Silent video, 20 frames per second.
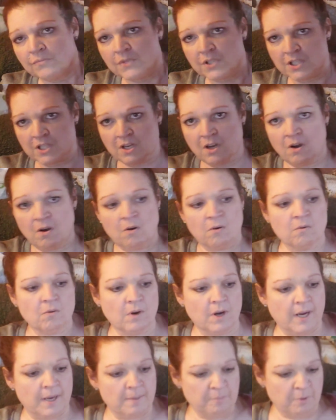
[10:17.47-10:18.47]
So
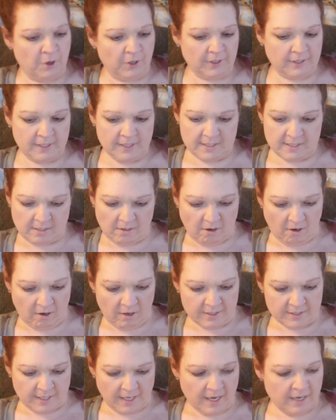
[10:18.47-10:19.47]
I bought these
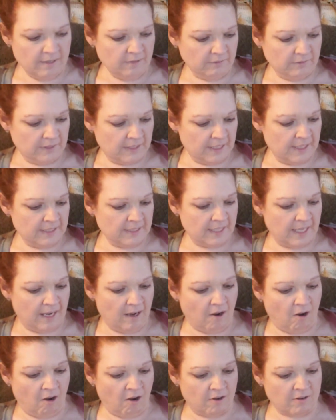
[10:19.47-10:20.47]
cards. I don't think
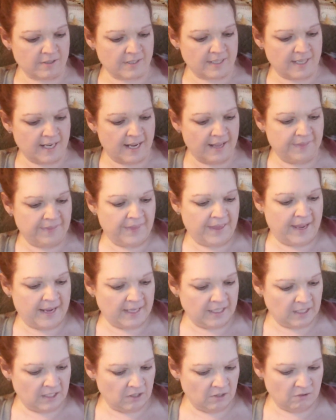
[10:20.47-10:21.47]
they all say
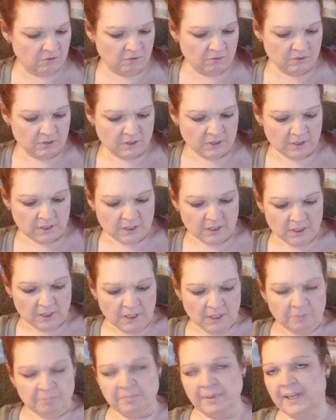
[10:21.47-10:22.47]
thank you,
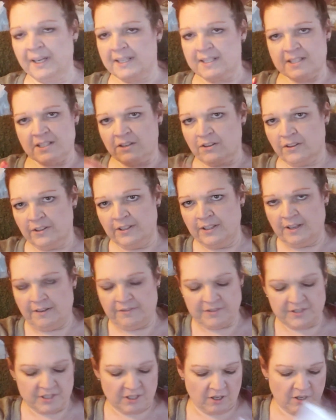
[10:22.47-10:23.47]
but it's a good
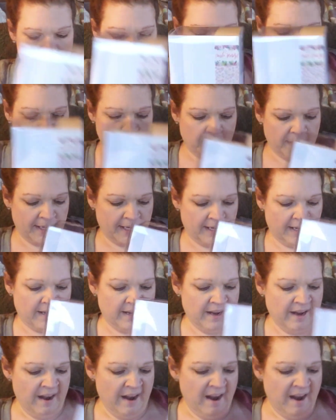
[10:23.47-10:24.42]
enough start for when I,